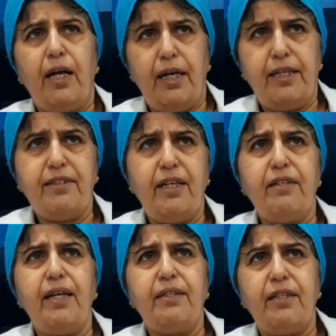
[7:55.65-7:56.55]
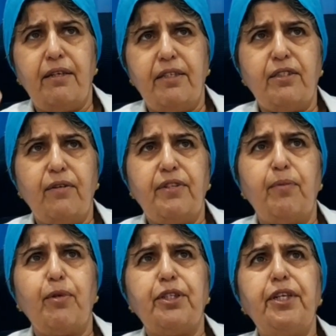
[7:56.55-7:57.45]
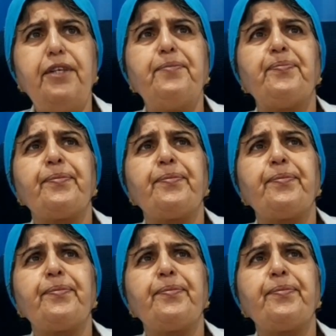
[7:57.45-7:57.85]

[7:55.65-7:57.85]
lesser than the rest of the body.